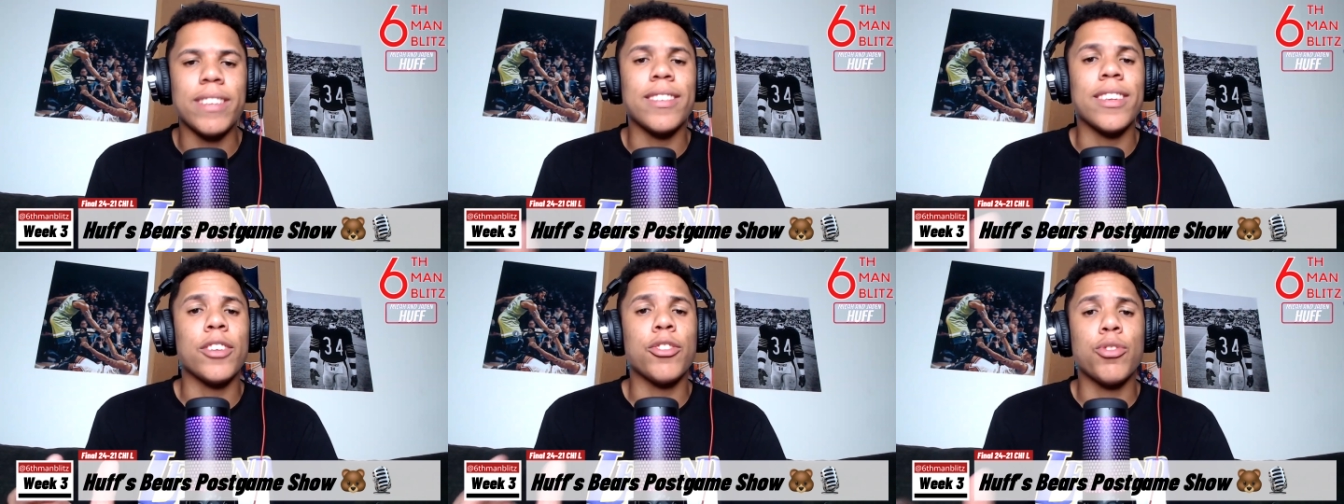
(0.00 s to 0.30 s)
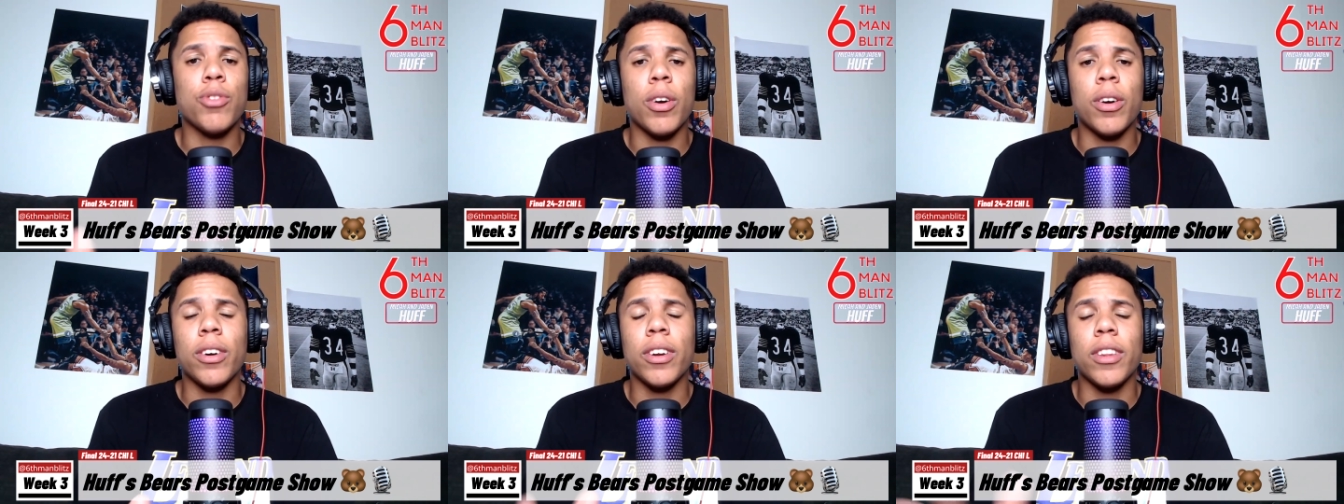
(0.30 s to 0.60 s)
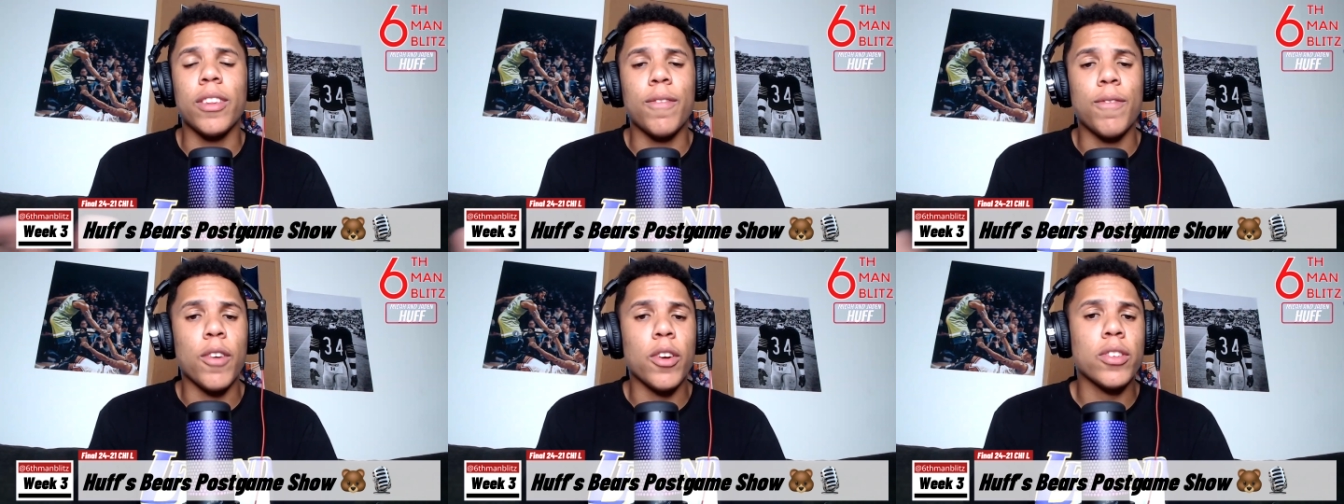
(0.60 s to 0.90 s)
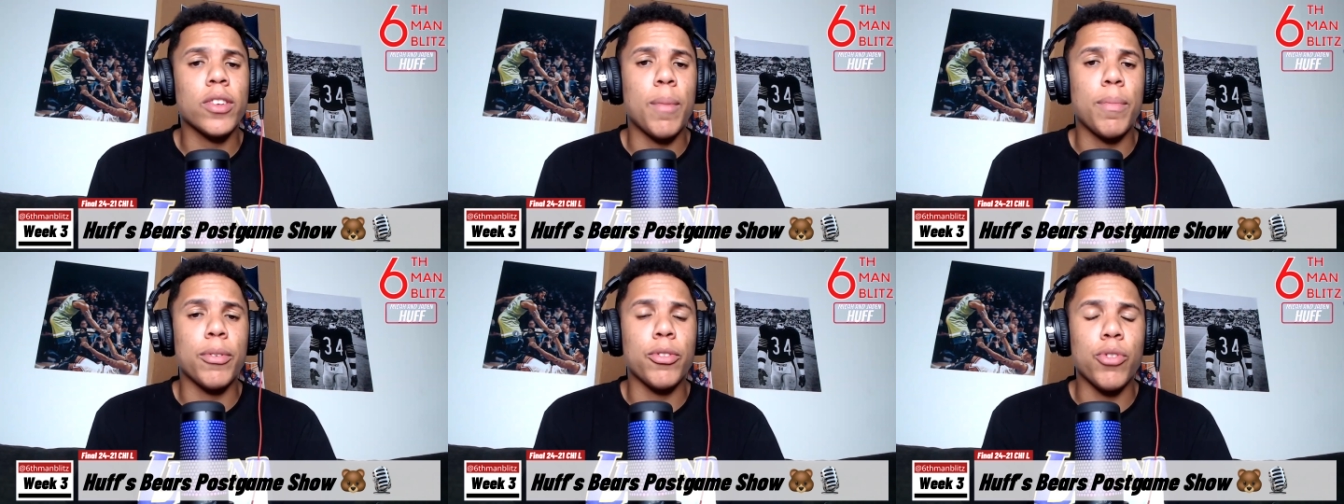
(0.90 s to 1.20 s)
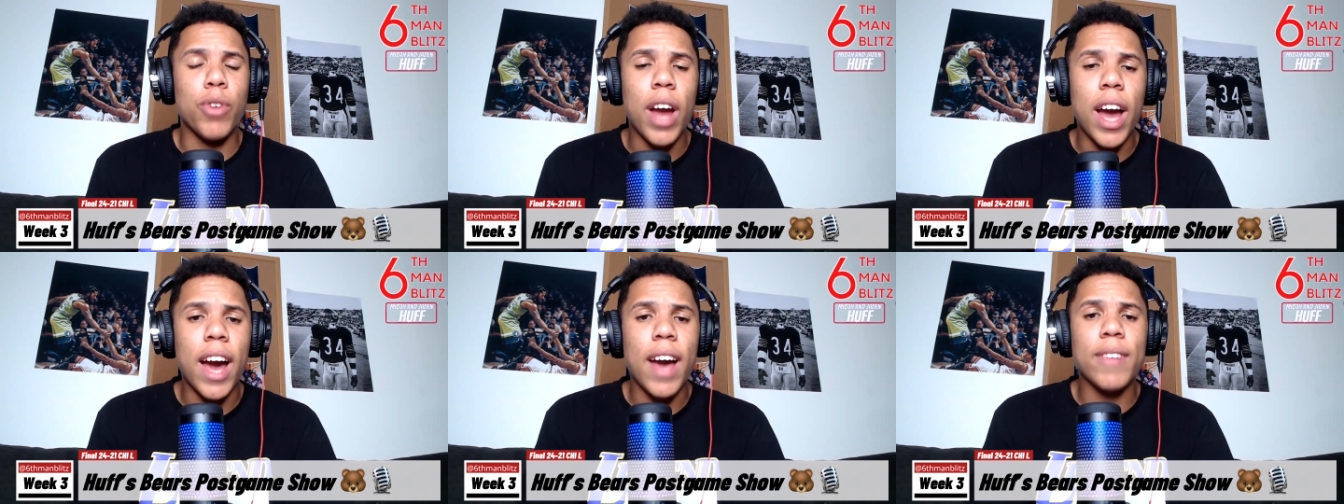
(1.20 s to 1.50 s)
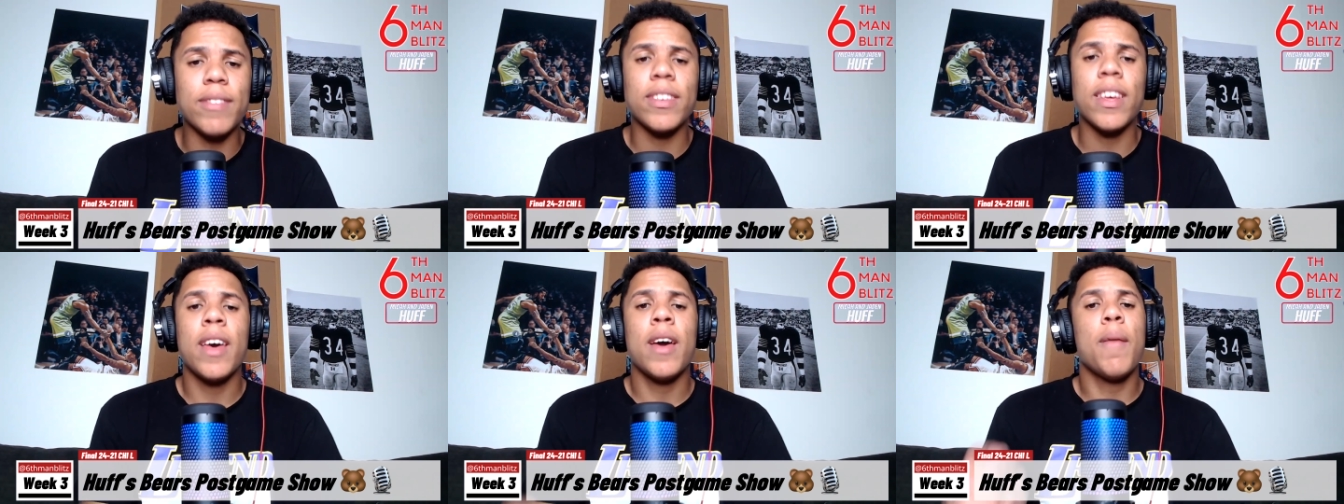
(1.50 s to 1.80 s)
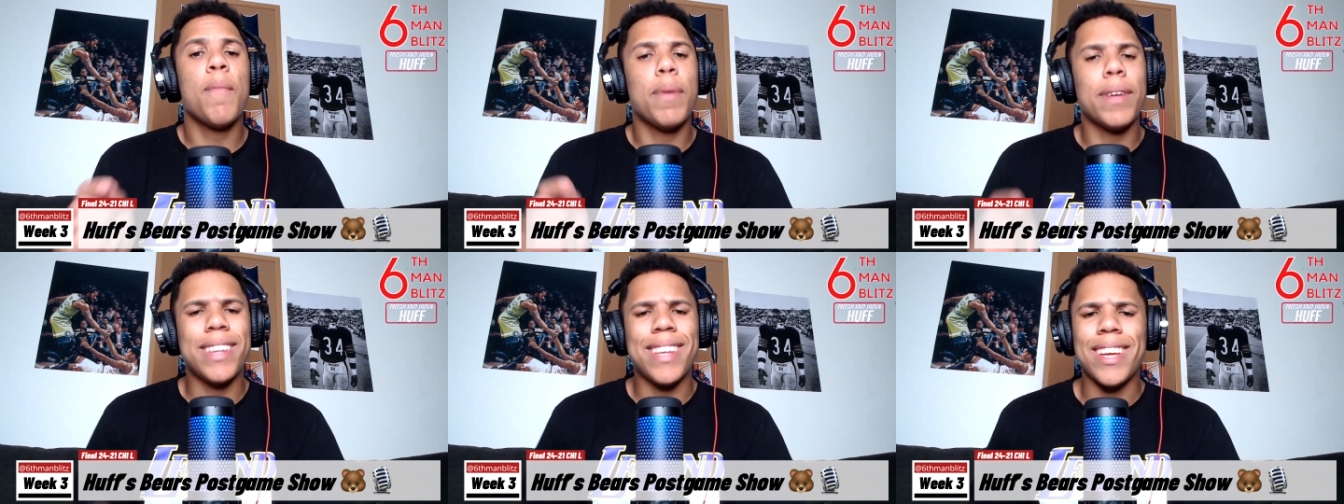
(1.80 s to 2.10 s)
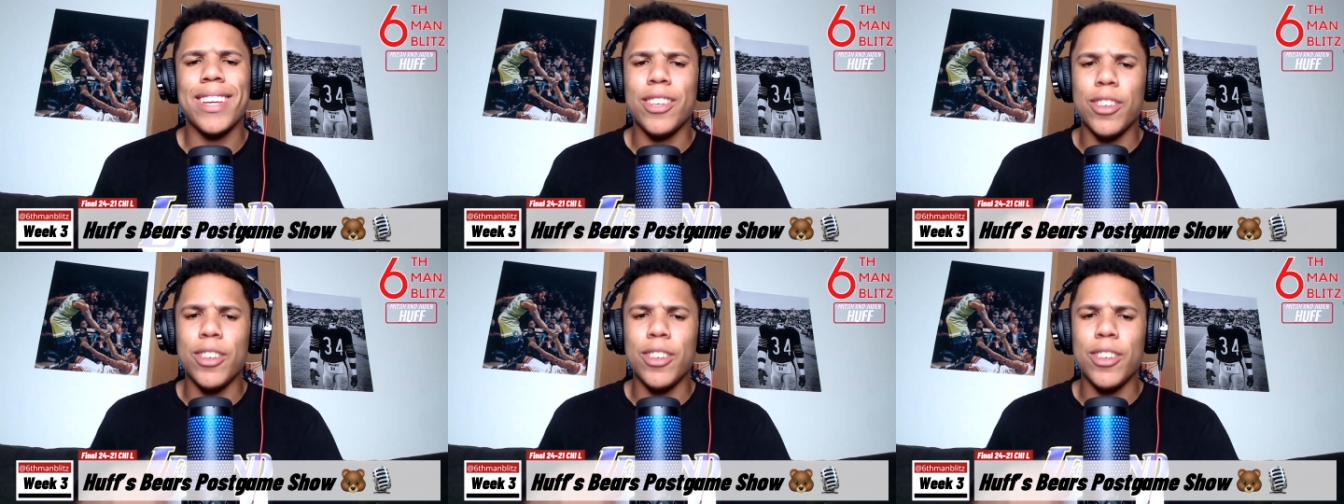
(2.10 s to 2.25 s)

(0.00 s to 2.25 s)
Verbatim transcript: They struggled in the first couple drives, but then,